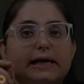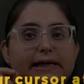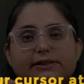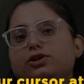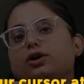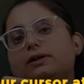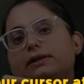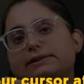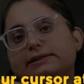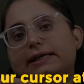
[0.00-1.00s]
Place your
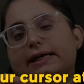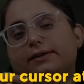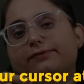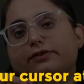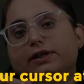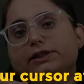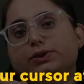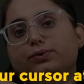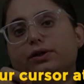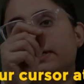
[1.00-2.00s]
cursor at the
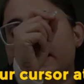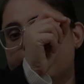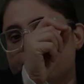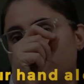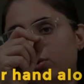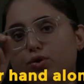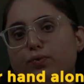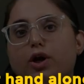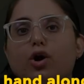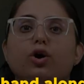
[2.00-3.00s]
first word and
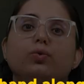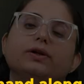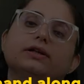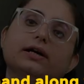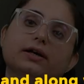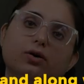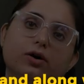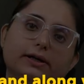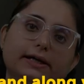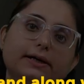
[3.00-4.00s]
move along with the
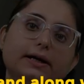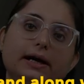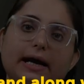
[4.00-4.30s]
recording.